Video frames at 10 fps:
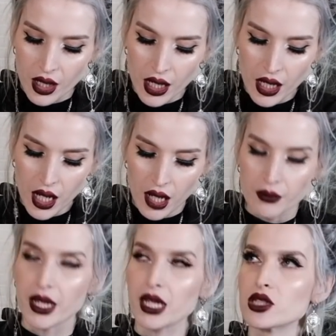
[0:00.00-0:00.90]

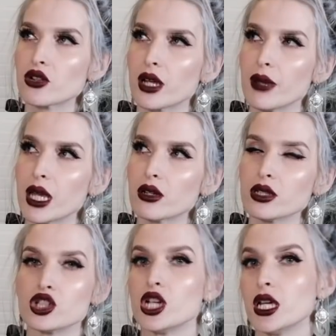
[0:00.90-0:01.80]
My Instagram handle is
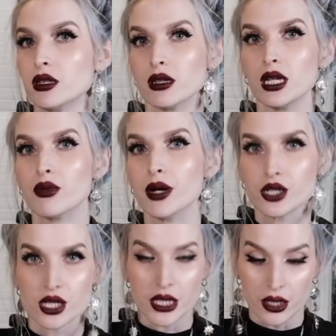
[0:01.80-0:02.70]
Jade the Libra,
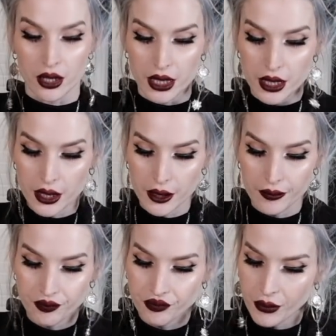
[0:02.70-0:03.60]
just like on here.